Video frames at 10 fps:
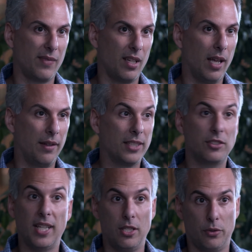and that's
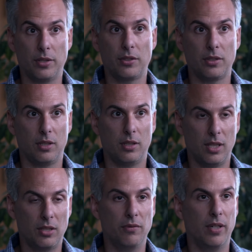dangerous.
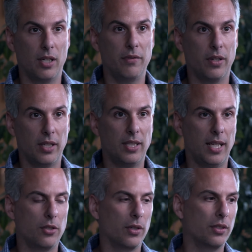That's very, very
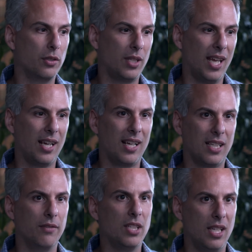dangerous. You cannot give the